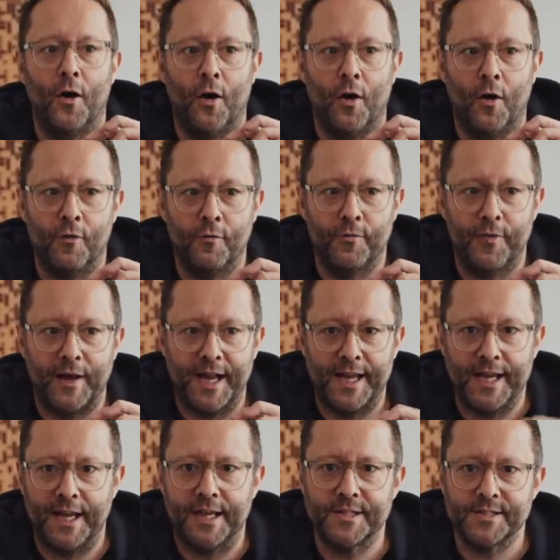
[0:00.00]
of
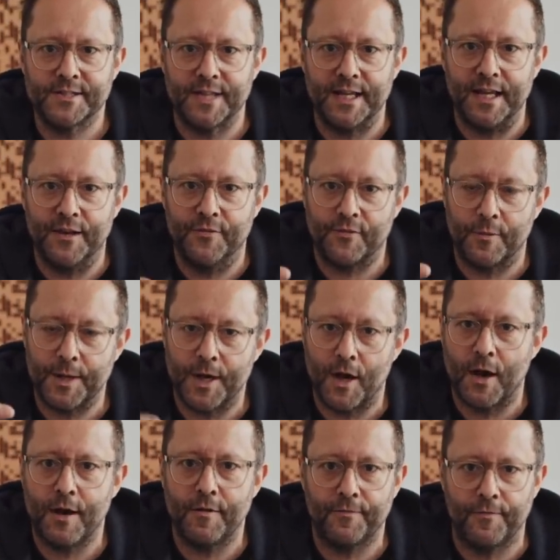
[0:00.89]
AAC from an
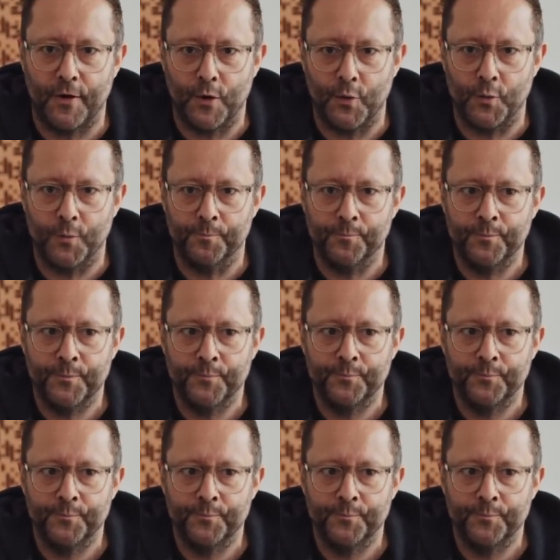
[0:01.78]
iPhone.